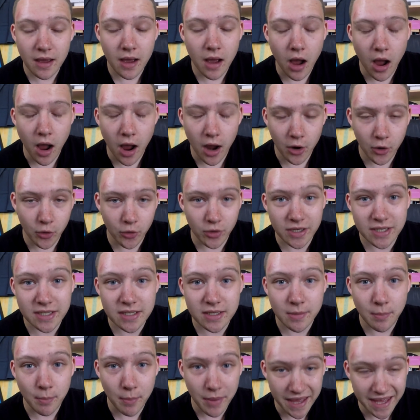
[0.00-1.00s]
Uh,
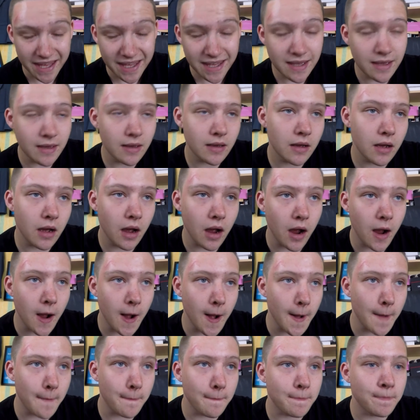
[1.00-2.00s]
Chris P.
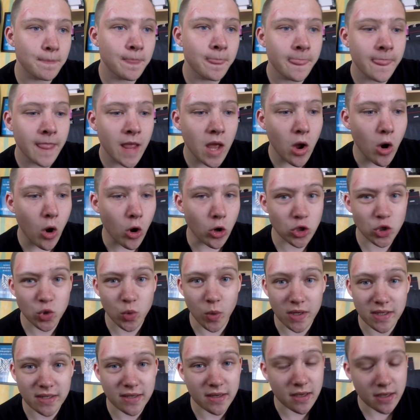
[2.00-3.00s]
Um, on
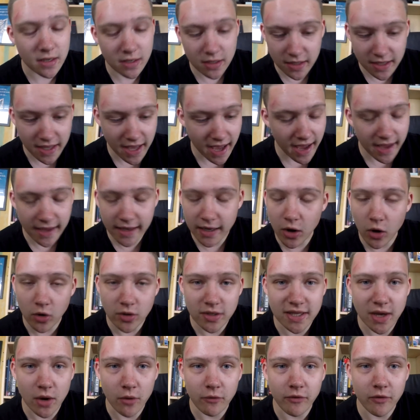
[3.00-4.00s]
Twitter, you can get in
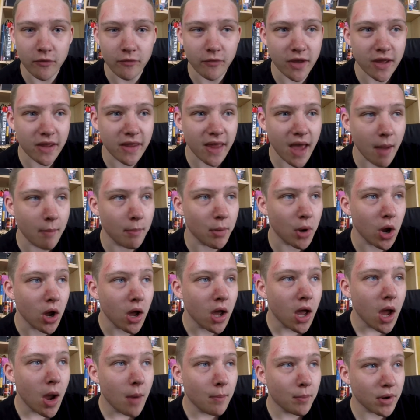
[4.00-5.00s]
contact with him via there. But
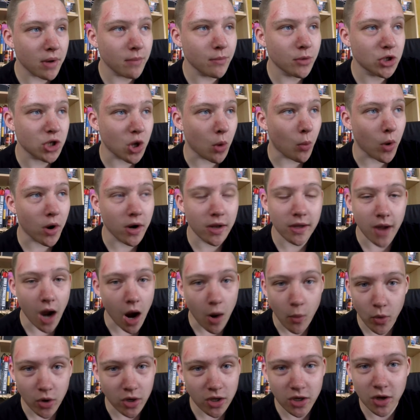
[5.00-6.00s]
pretty much, I want to I
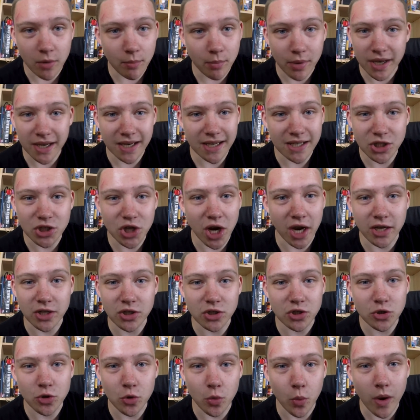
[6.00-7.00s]
want to completely
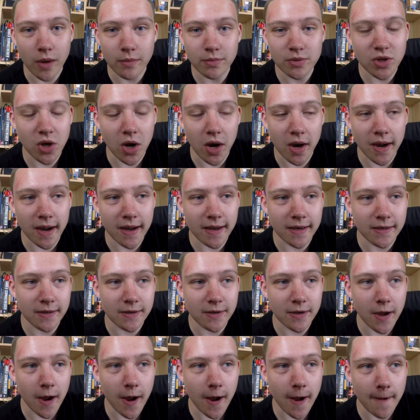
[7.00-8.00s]
change the website and
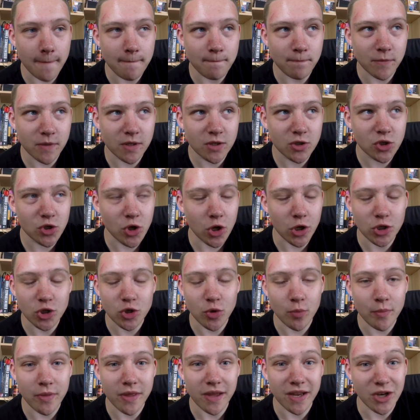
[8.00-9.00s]
um, start
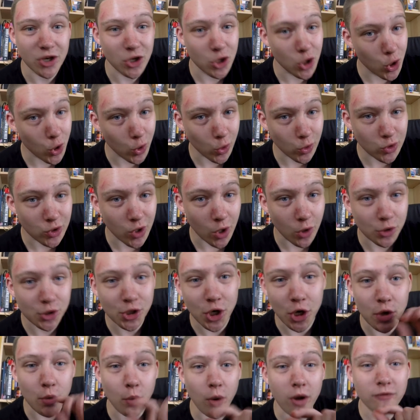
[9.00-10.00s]
something new. So I'll
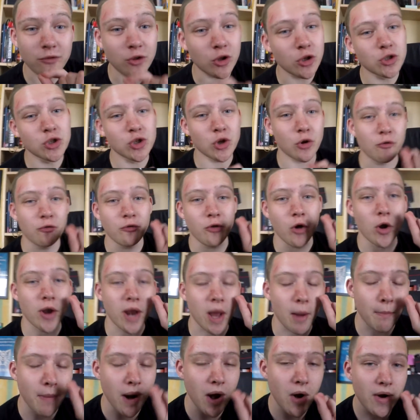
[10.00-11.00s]
show you what I've done so far.
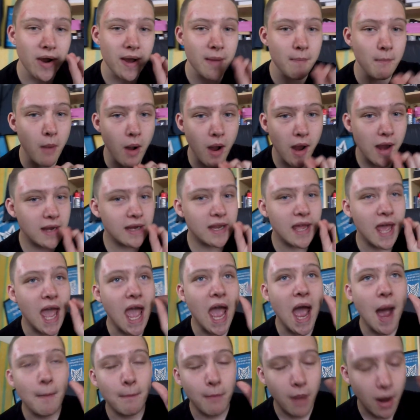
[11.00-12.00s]
Now, bearing in mind
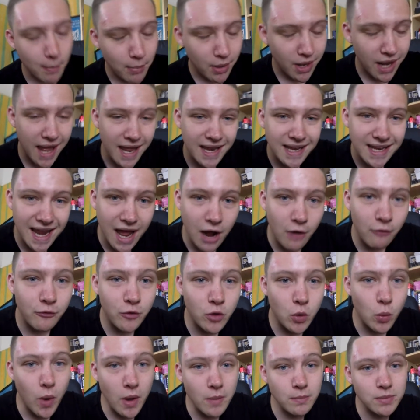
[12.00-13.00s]
my plan now for
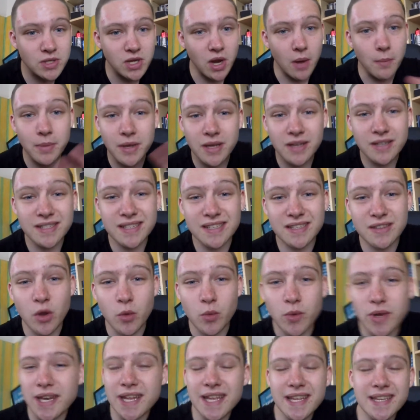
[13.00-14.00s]
the website, because there's no
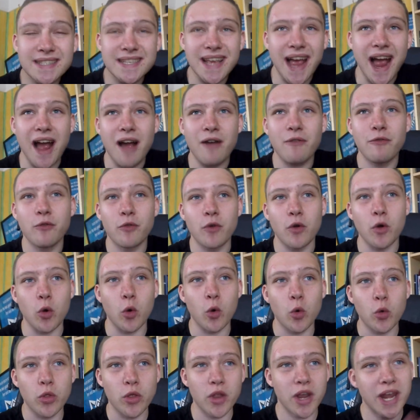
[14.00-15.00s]
need to have
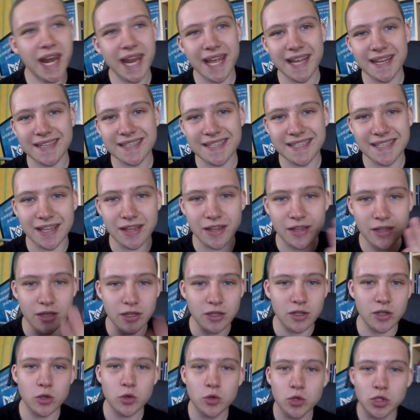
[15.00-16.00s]
all the links to the
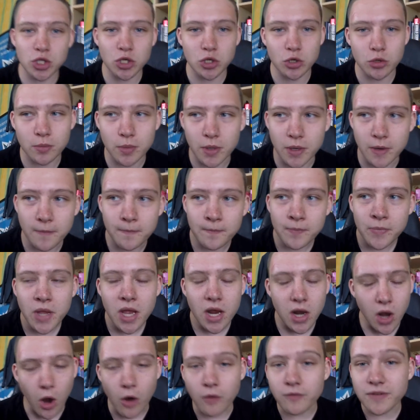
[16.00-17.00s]
YouTube, and
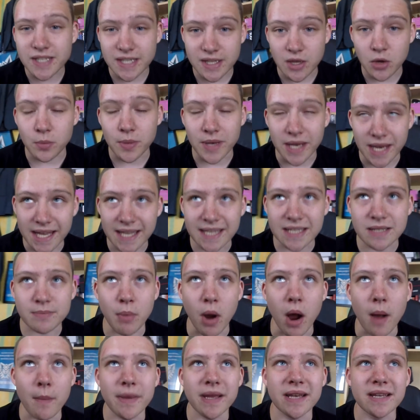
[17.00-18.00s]
obviously there'll be links, but
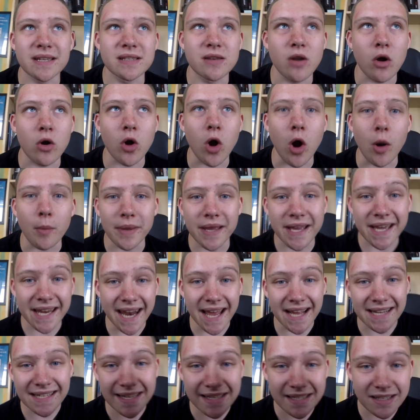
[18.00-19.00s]
I mean, it's not got to be
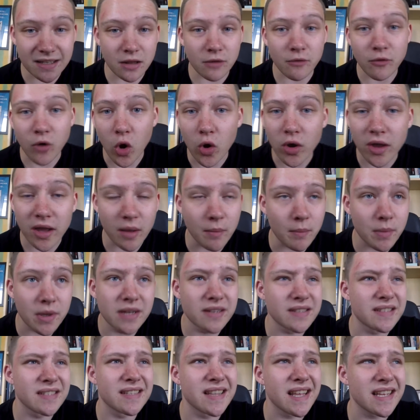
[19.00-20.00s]
connected to the vlogging
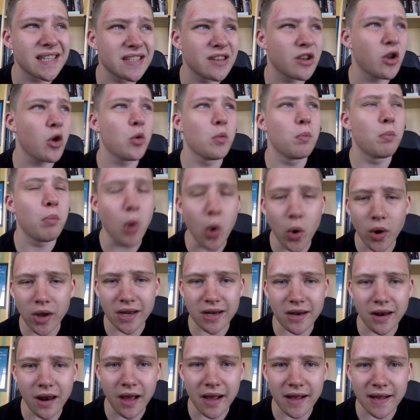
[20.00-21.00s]
because there's no
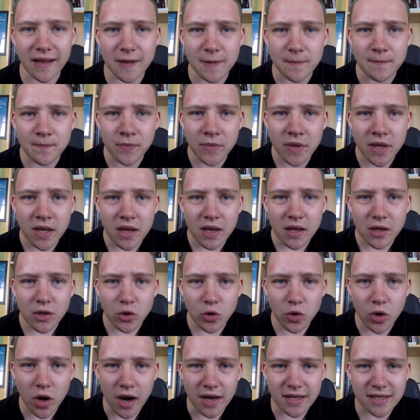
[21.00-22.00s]
point. Like,
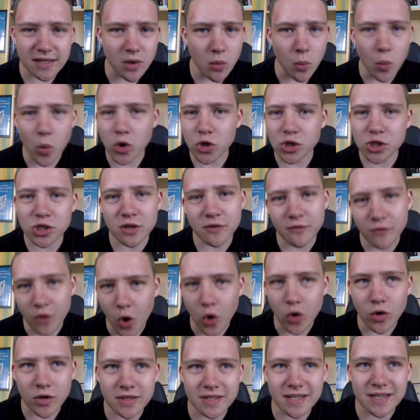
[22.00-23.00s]
you guys can watch the
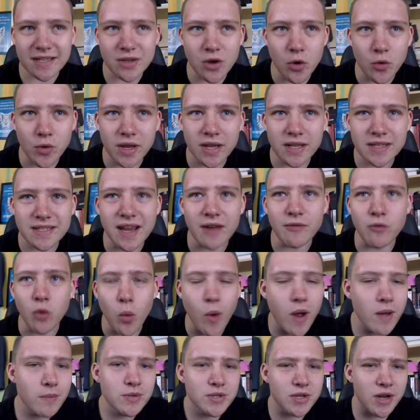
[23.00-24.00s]
vlogs. There's no need to have a
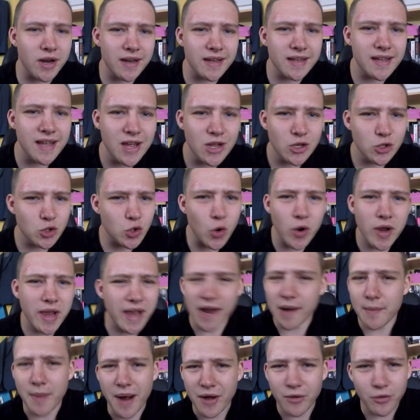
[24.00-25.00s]
website talking
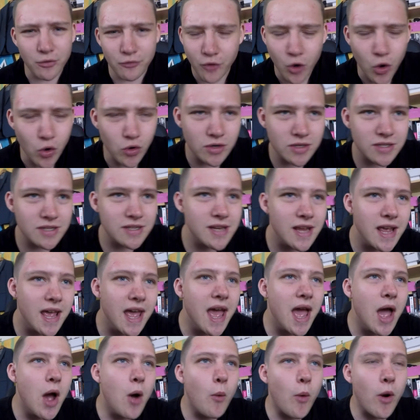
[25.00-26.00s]
about the vlogs.
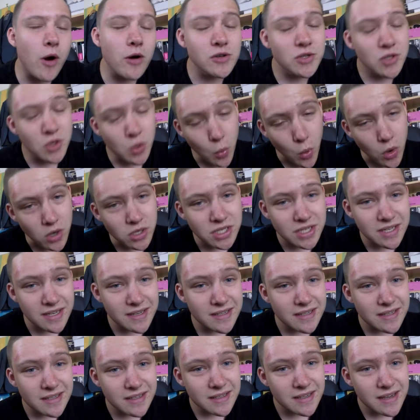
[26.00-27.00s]
Whereas the
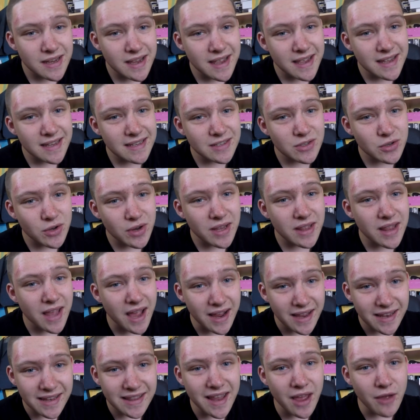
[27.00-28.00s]
watches is something
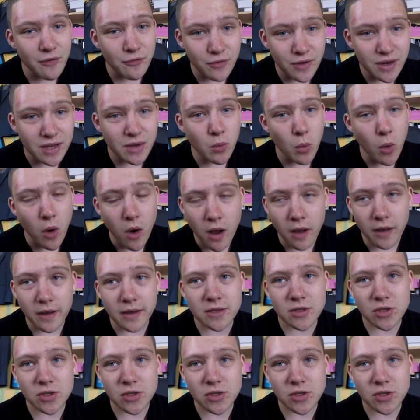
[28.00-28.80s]
that can definitely work.